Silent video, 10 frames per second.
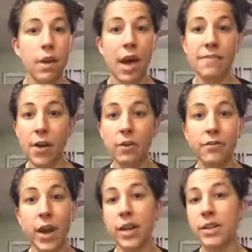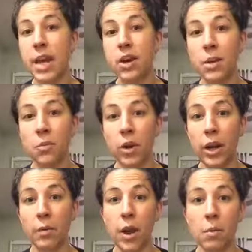I felt fine Saturday
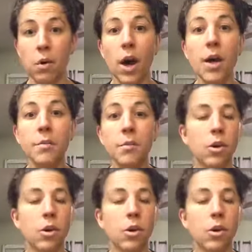morning when I woke up,